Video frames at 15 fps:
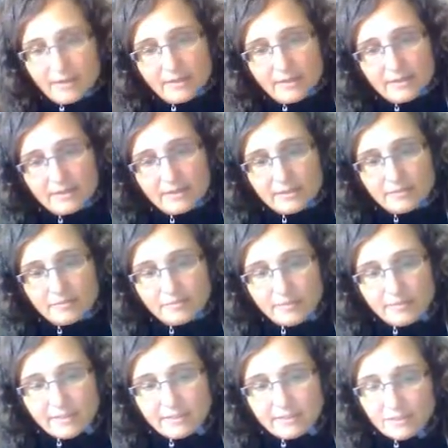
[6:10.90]
at this
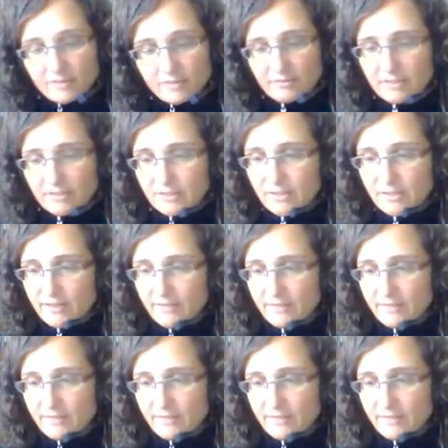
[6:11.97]
point, you know what? Sorry,